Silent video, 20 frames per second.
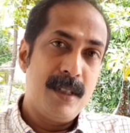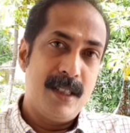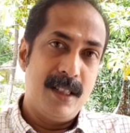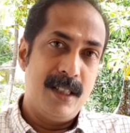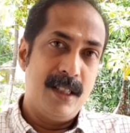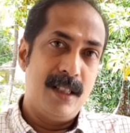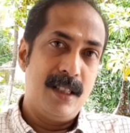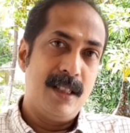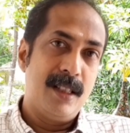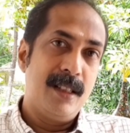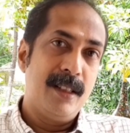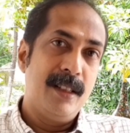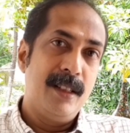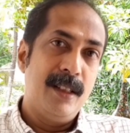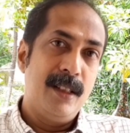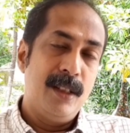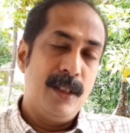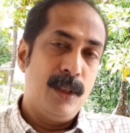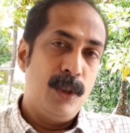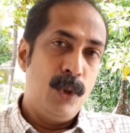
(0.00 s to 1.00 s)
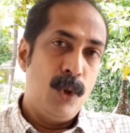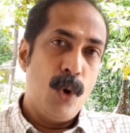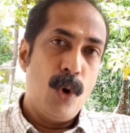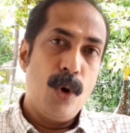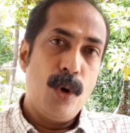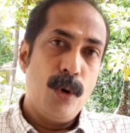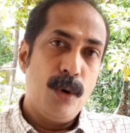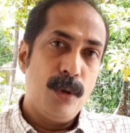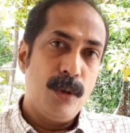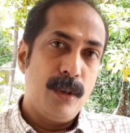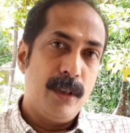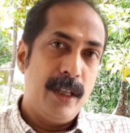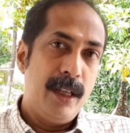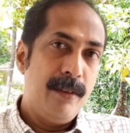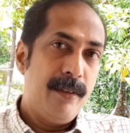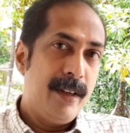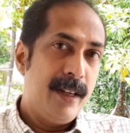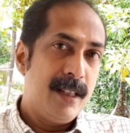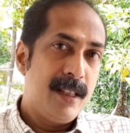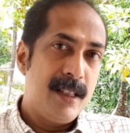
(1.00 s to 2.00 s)
sense. Not
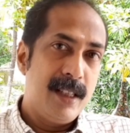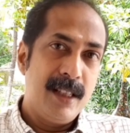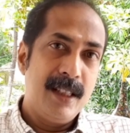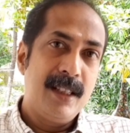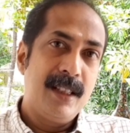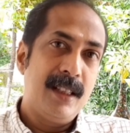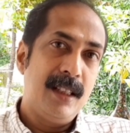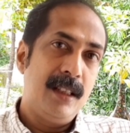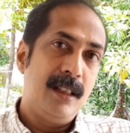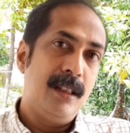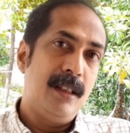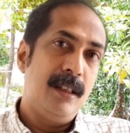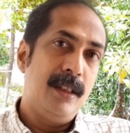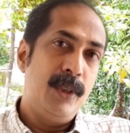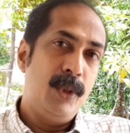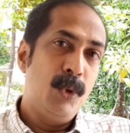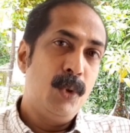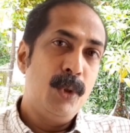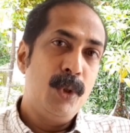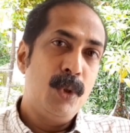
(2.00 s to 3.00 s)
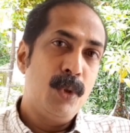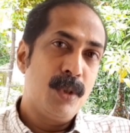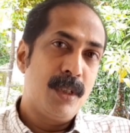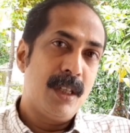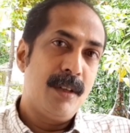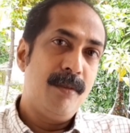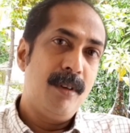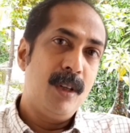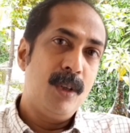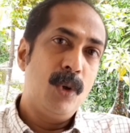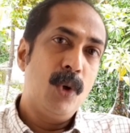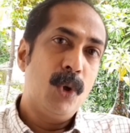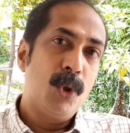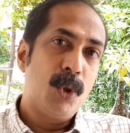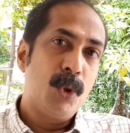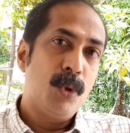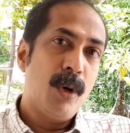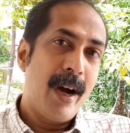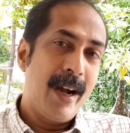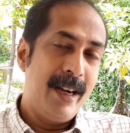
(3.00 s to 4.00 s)
even a single new user will go
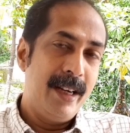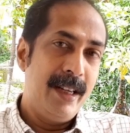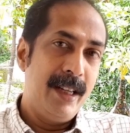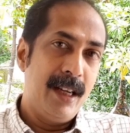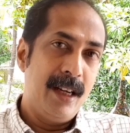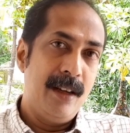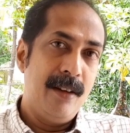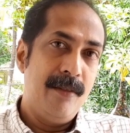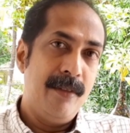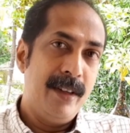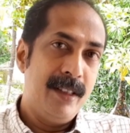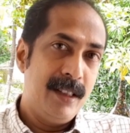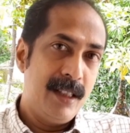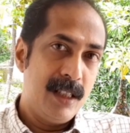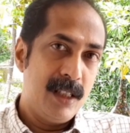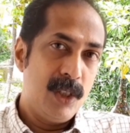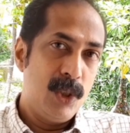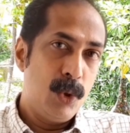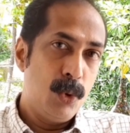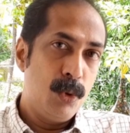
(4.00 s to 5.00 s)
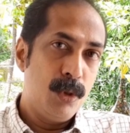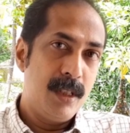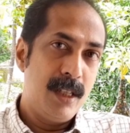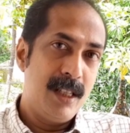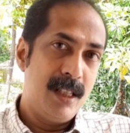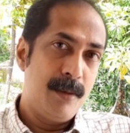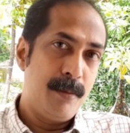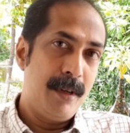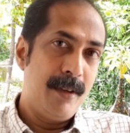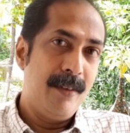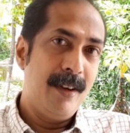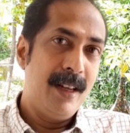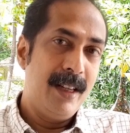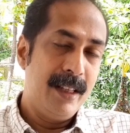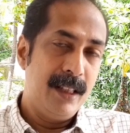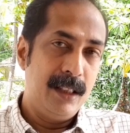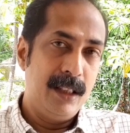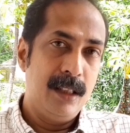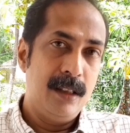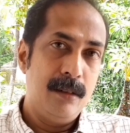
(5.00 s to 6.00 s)
to Idea when this news is
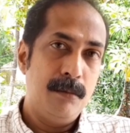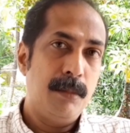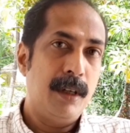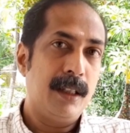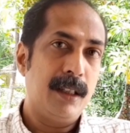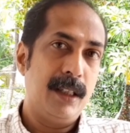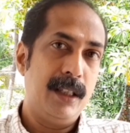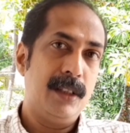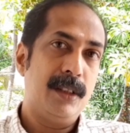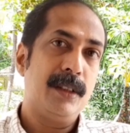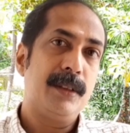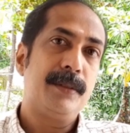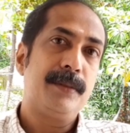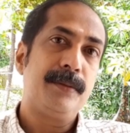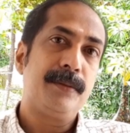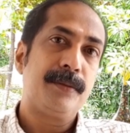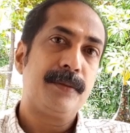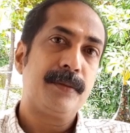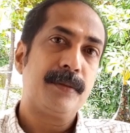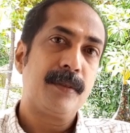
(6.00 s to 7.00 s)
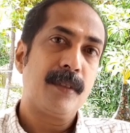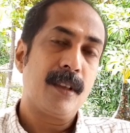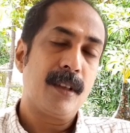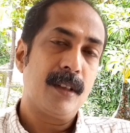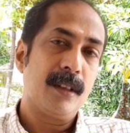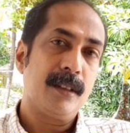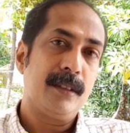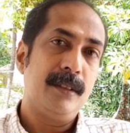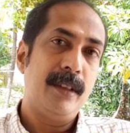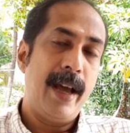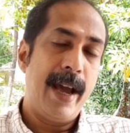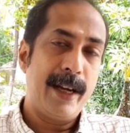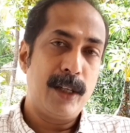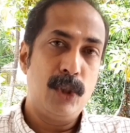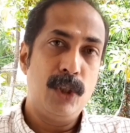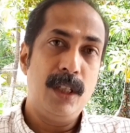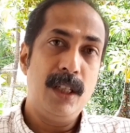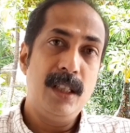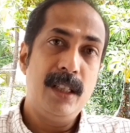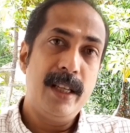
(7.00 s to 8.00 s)
prevailing in the market.
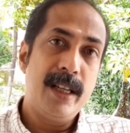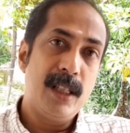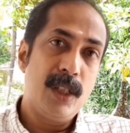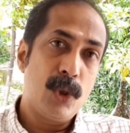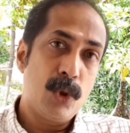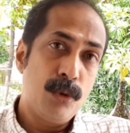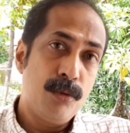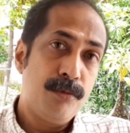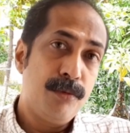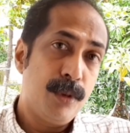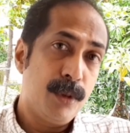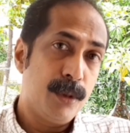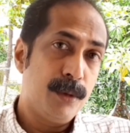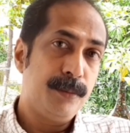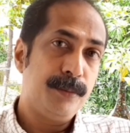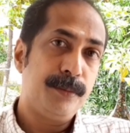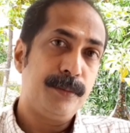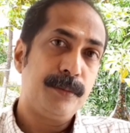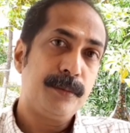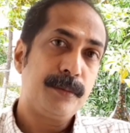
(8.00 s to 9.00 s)
Actually, there is a room for